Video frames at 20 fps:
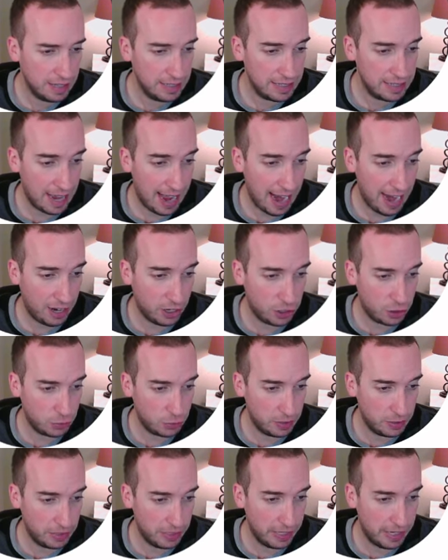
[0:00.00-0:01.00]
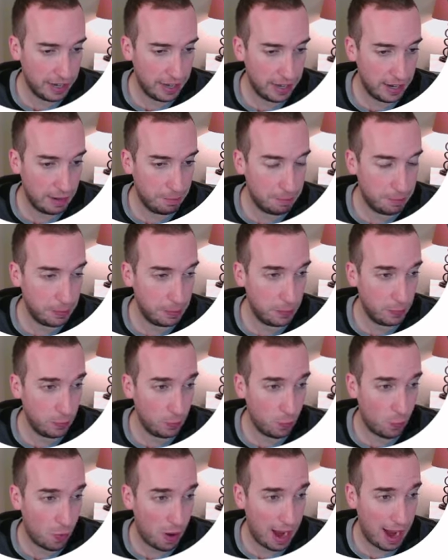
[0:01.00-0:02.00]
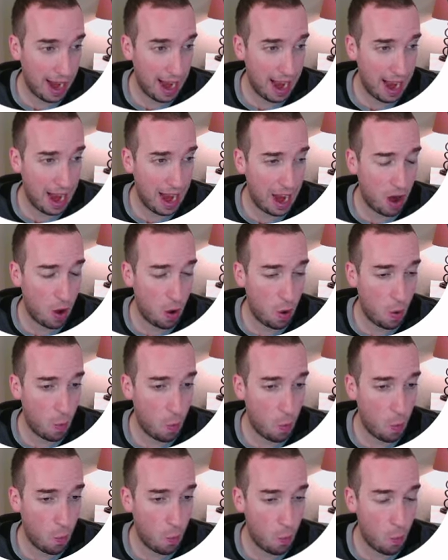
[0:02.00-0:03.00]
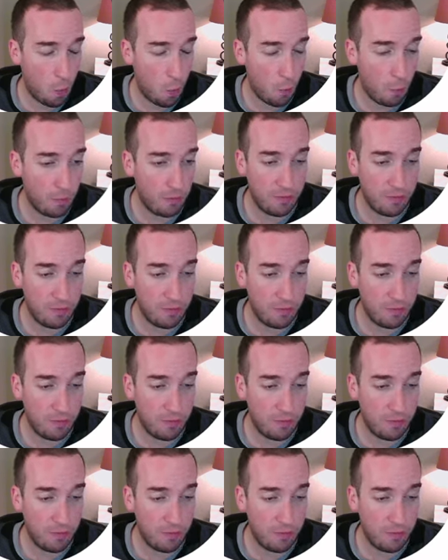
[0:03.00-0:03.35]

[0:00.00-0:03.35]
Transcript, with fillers: It's actually up, wow,